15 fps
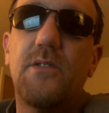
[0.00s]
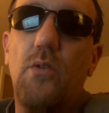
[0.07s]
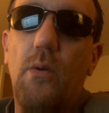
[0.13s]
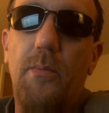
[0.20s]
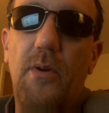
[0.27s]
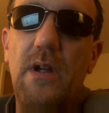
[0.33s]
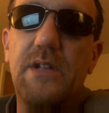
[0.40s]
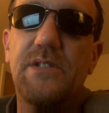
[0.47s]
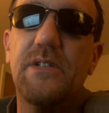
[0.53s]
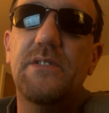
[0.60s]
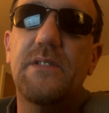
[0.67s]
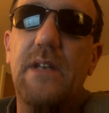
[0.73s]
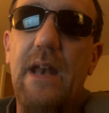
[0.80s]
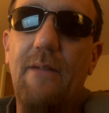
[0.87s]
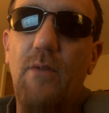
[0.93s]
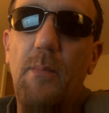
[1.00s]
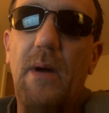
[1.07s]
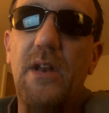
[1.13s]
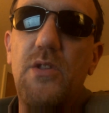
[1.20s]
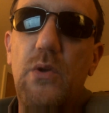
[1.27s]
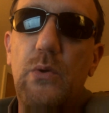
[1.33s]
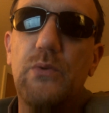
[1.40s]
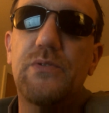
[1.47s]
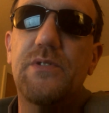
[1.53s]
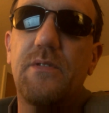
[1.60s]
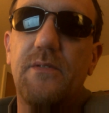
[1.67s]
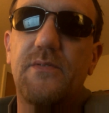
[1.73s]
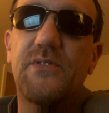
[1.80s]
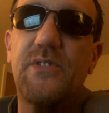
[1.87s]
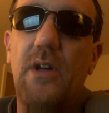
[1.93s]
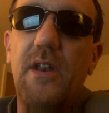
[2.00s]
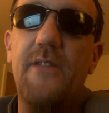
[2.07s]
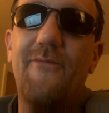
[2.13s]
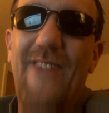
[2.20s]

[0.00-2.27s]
corporations and everybody use to study